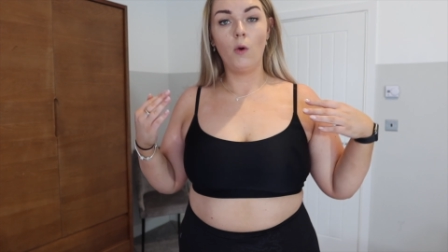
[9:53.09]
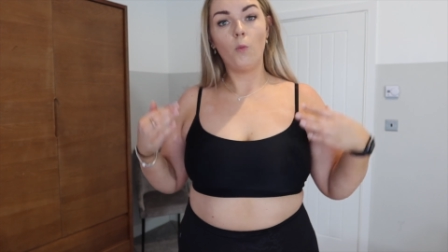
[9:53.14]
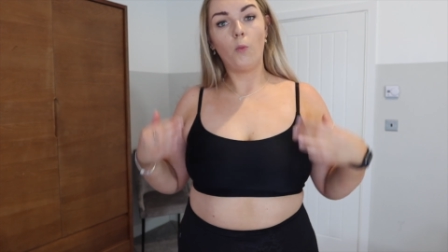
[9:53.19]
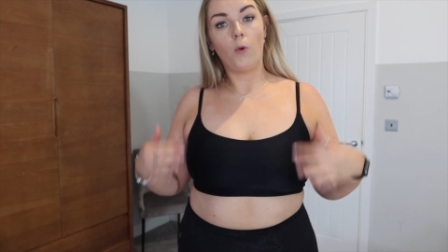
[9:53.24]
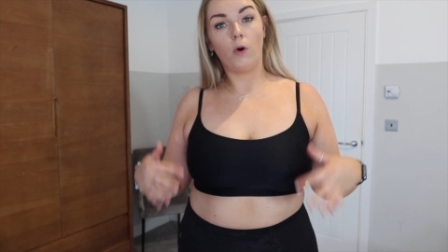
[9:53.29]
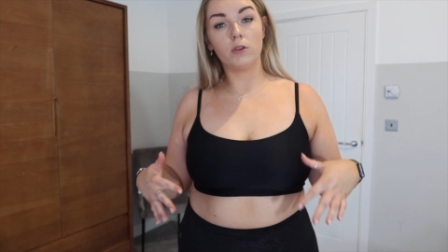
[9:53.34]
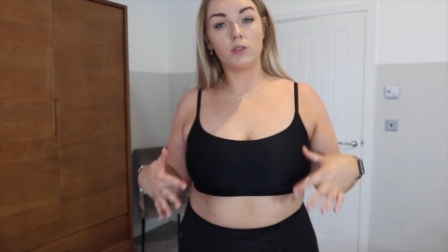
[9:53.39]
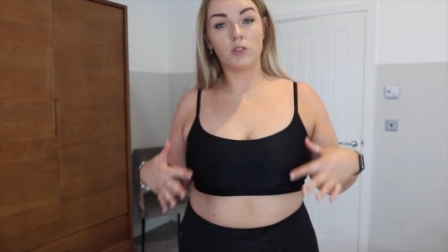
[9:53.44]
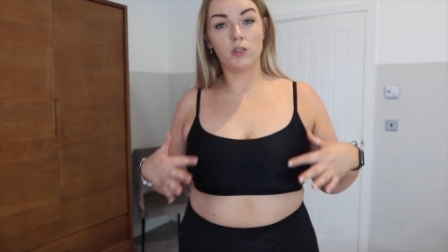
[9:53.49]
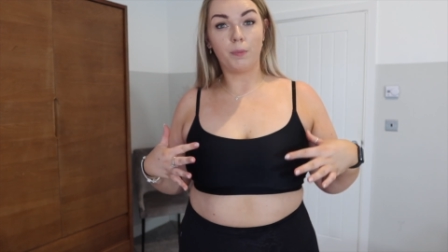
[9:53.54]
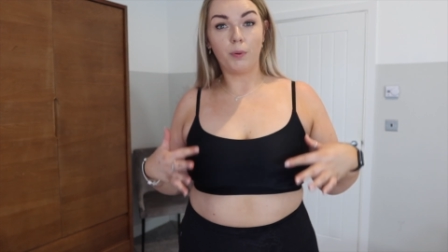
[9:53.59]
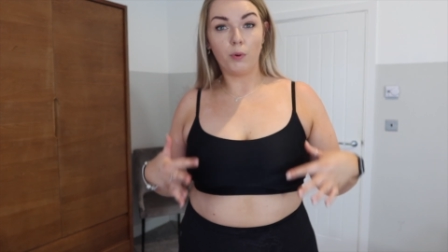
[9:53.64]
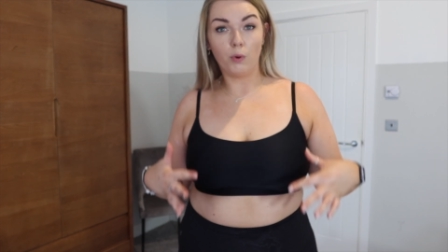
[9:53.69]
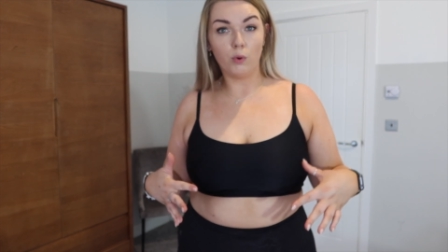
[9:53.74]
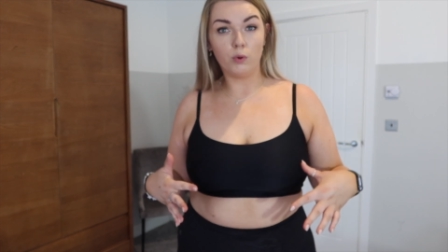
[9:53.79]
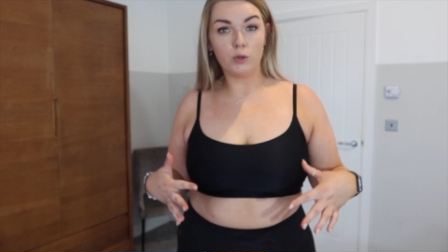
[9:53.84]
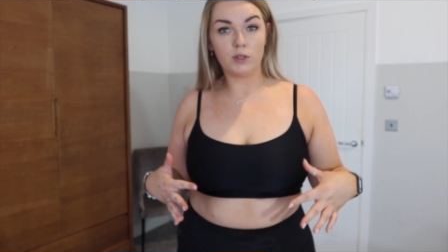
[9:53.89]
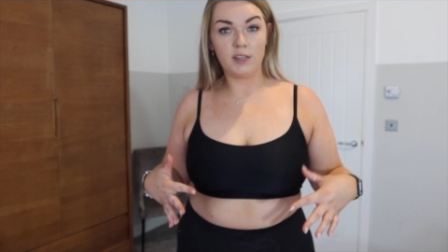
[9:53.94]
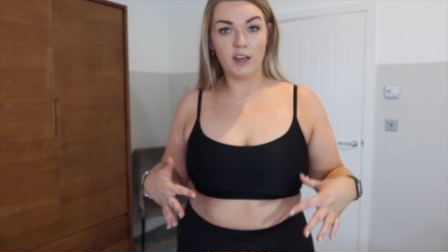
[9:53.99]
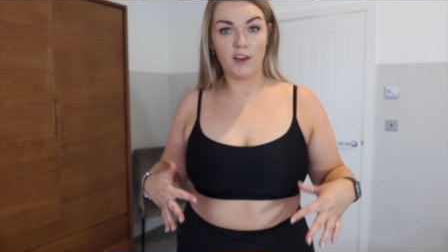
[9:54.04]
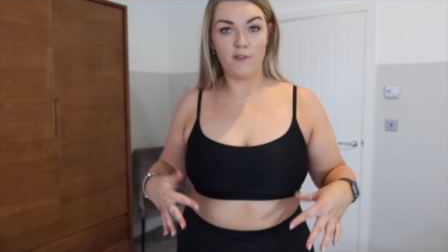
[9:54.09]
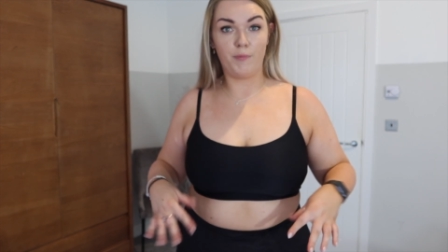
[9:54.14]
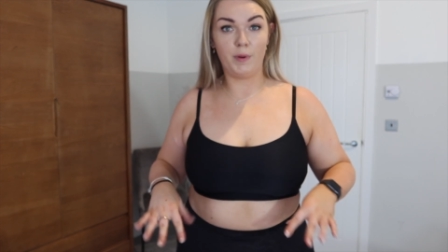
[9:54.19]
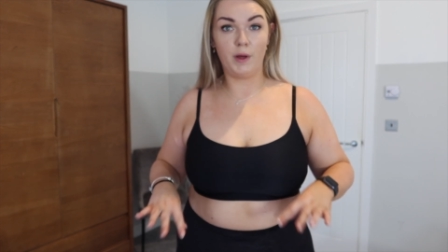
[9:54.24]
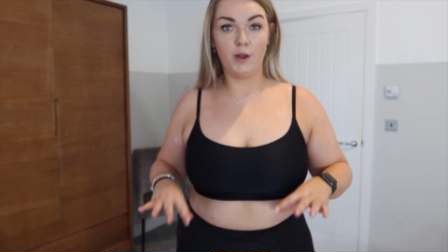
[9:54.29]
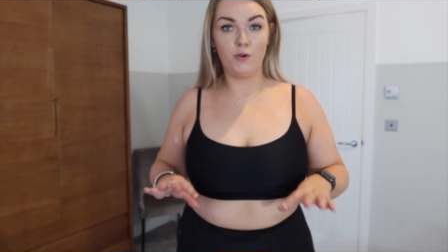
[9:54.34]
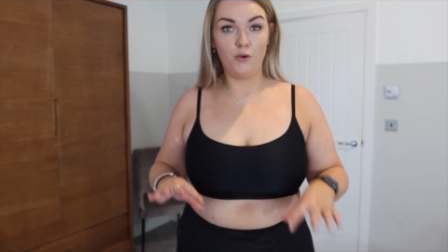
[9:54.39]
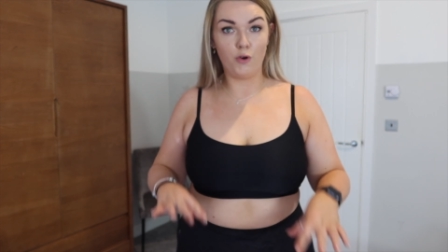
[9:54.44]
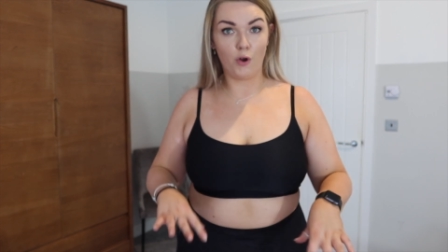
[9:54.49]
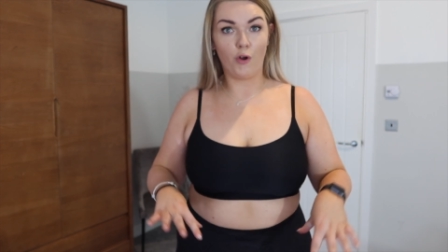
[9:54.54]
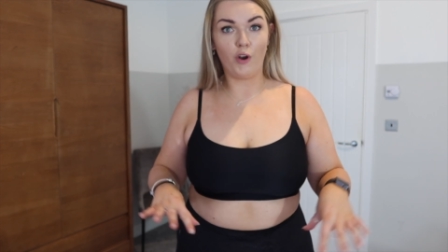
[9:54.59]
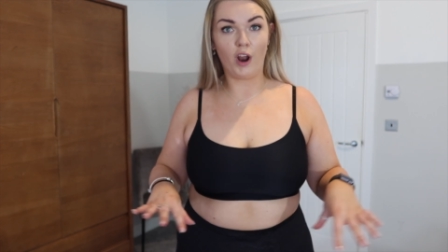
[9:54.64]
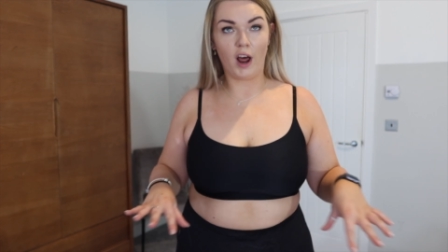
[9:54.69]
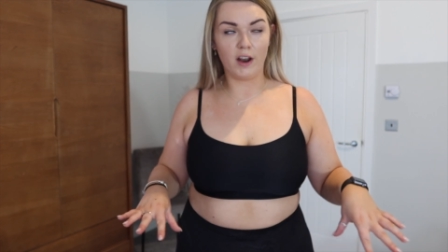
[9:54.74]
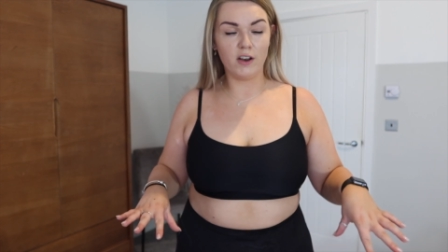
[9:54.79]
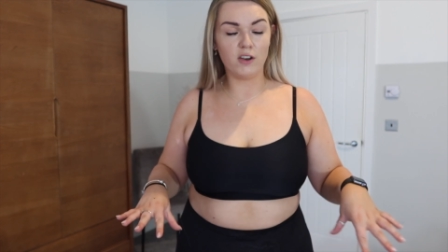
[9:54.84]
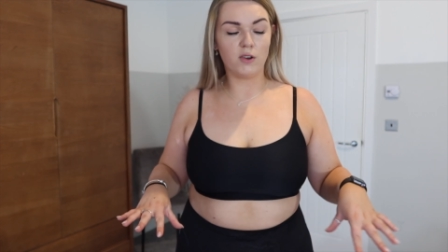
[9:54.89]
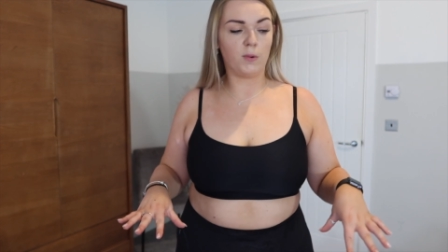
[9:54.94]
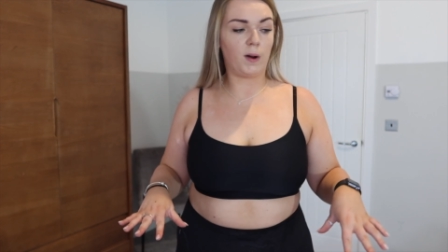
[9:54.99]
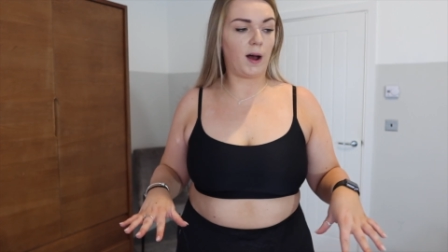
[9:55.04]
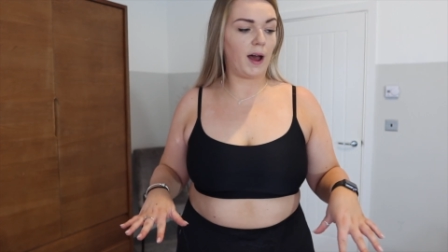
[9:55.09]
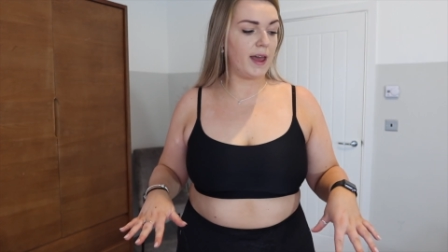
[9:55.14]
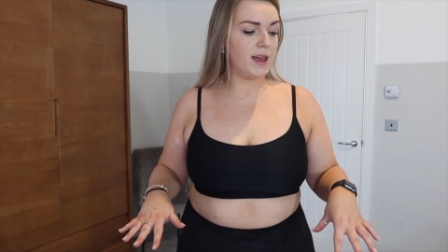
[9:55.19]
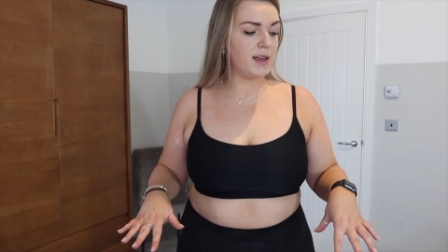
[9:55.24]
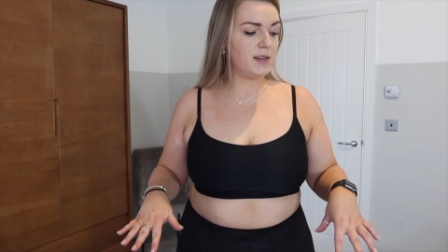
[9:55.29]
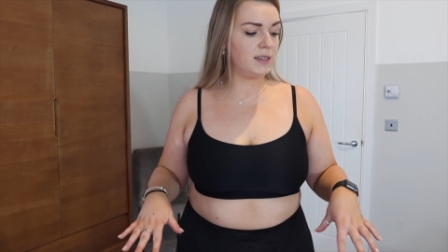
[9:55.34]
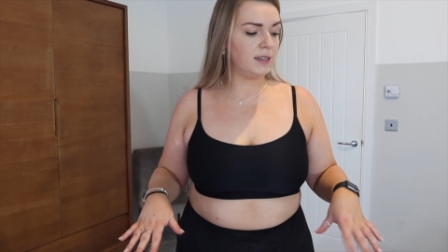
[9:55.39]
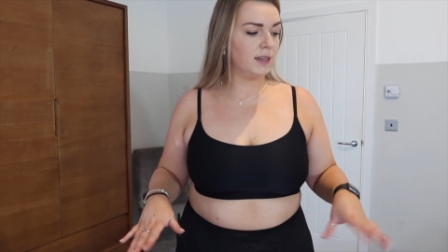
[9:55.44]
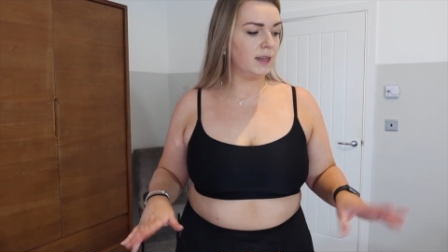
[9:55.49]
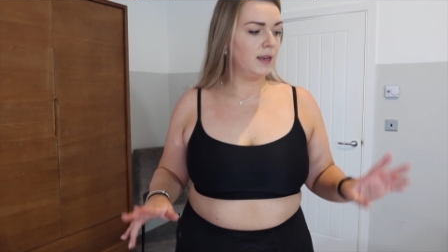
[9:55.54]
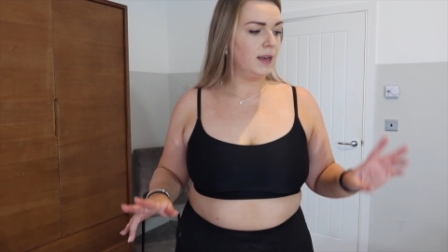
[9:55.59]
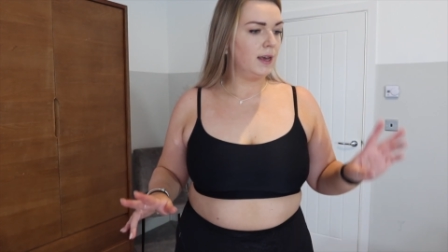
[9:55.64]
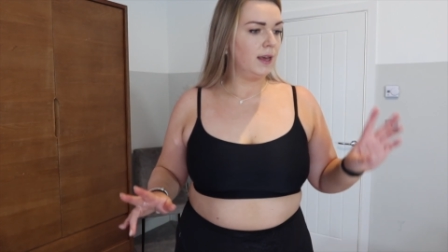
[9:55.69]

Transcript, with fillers: what's supportive but non-underwired.